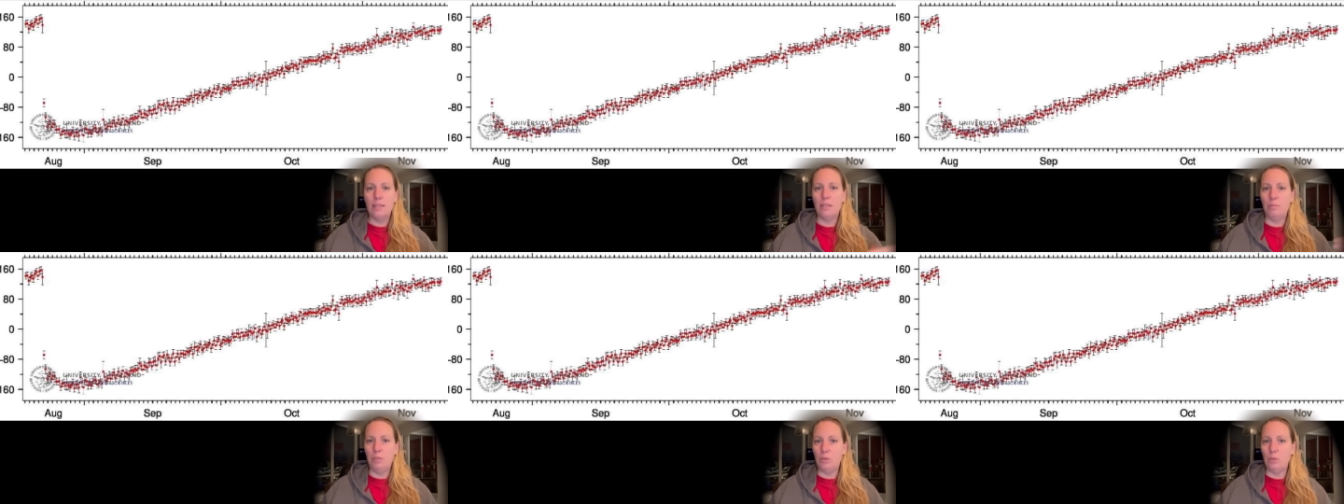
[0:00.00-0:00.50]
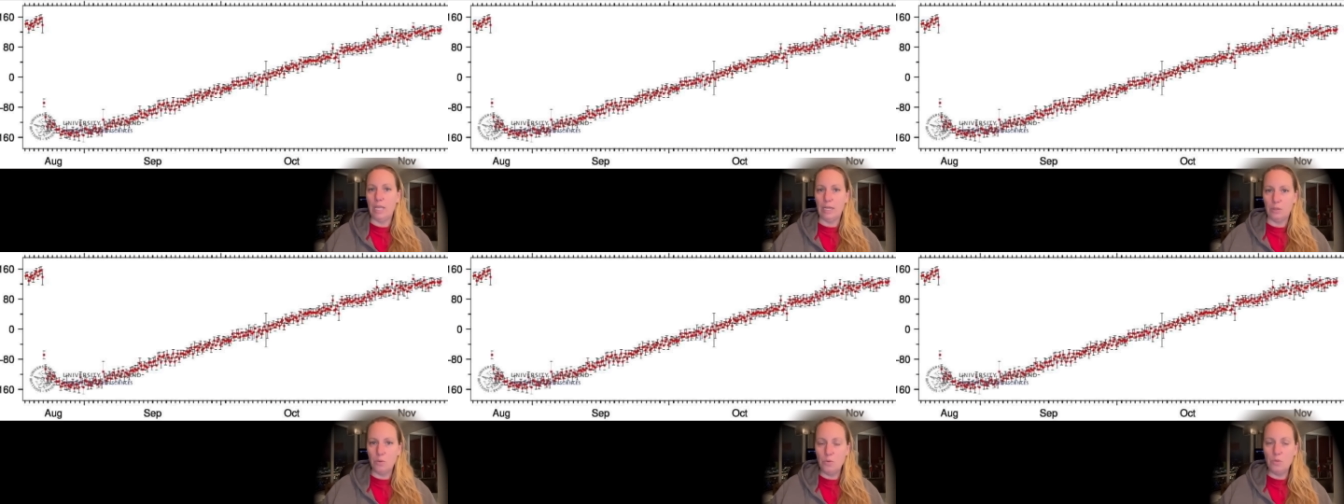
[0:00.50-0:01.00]
the Blue
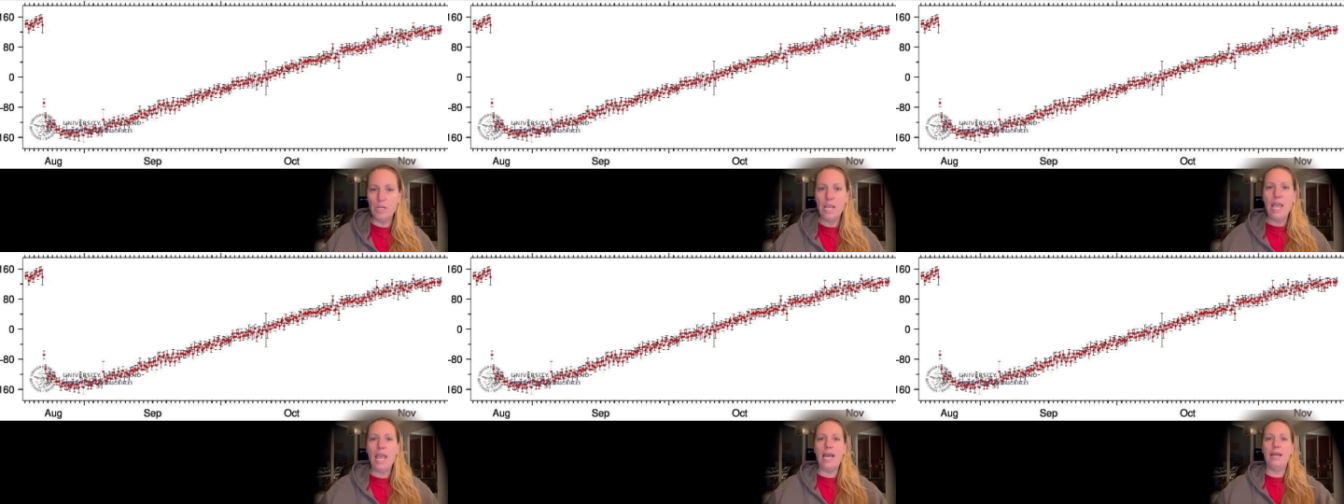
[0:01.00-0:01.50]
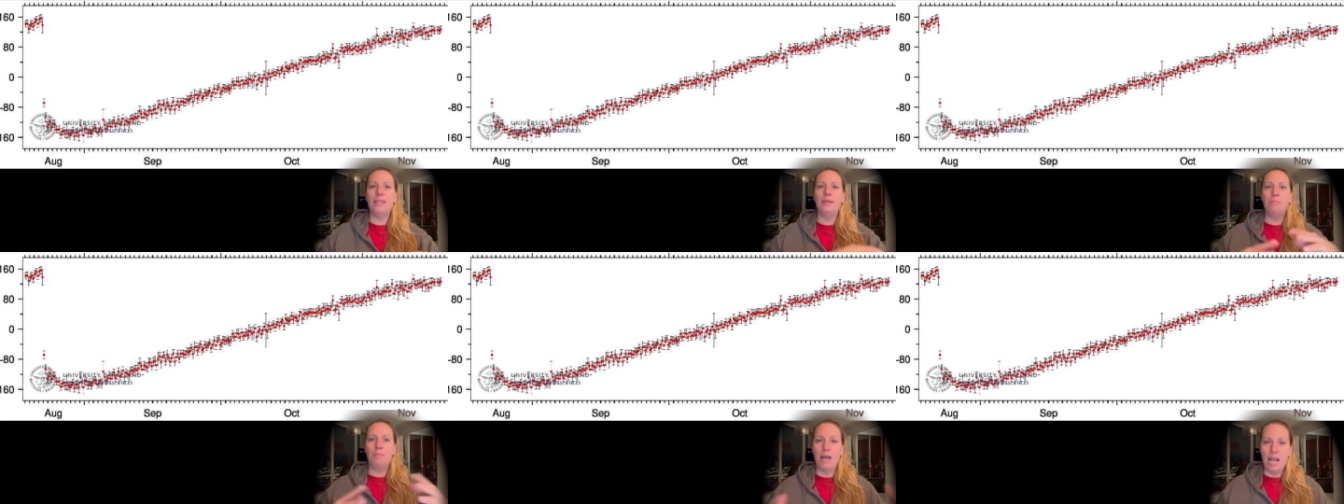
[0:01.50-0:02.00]
Lagoon, and the
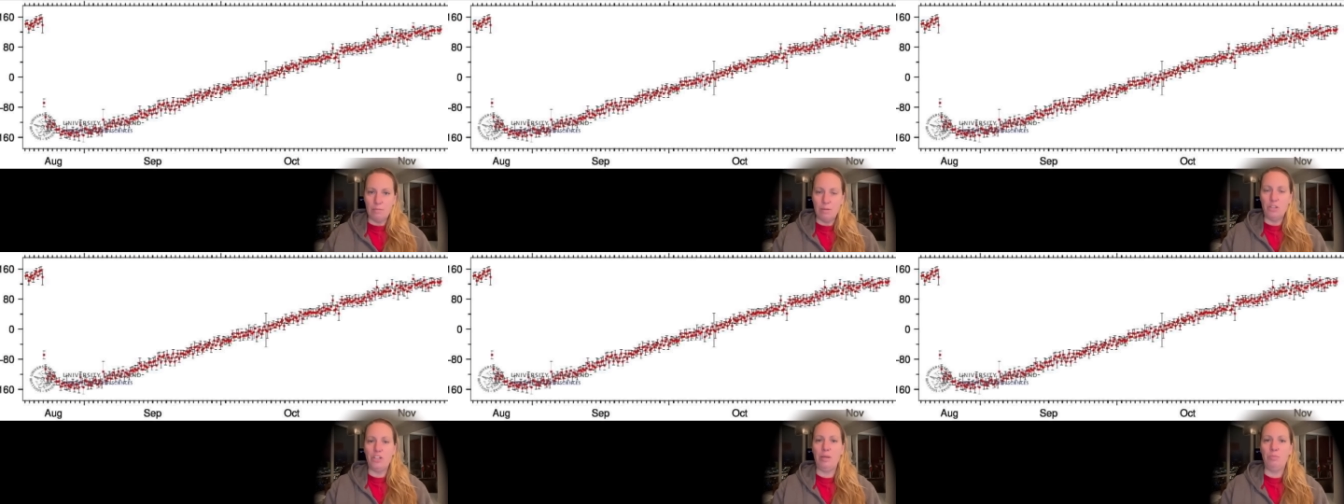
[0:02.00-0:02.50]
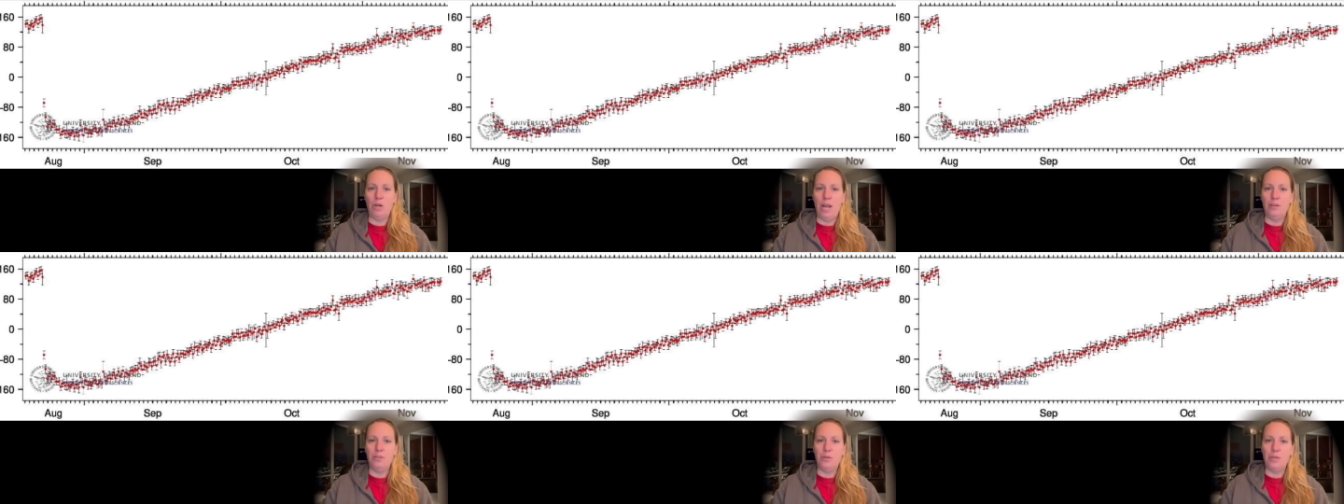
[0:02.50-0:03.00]
magma chamber
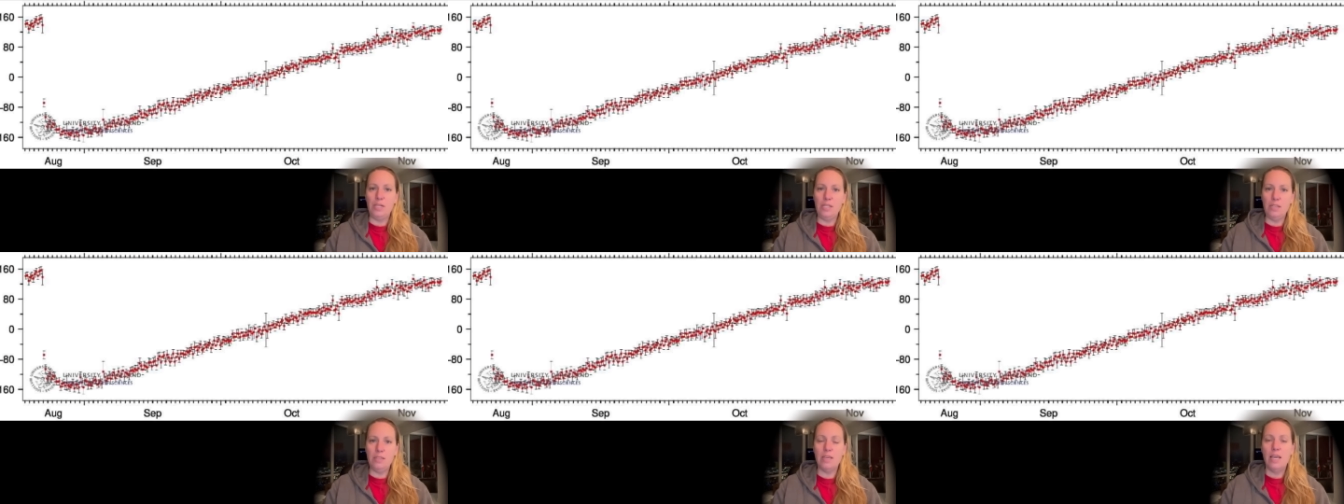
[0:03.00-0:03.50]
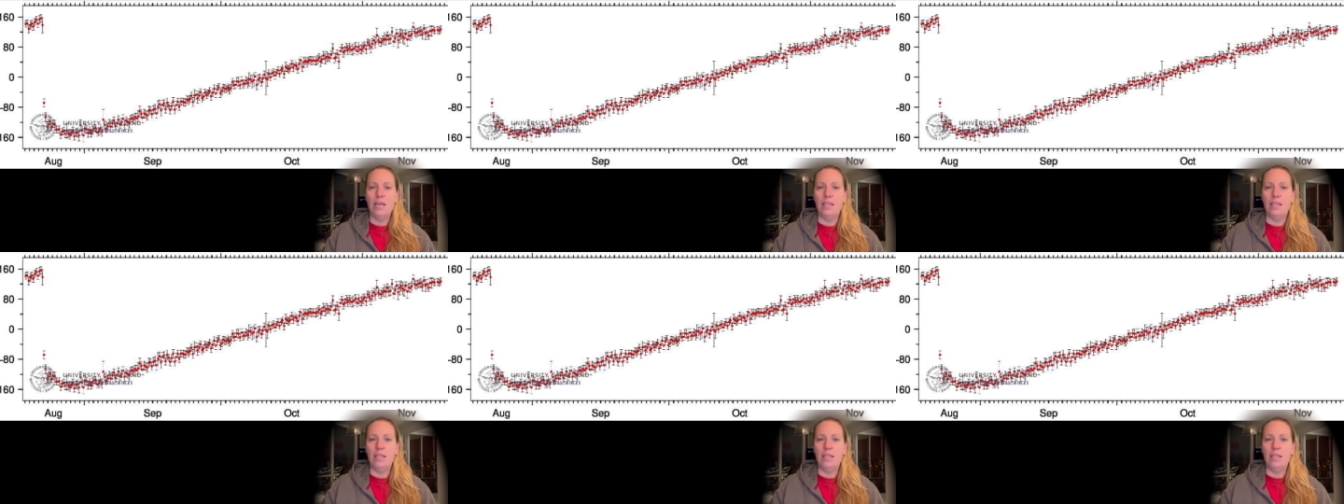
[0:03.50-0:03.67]
underneath,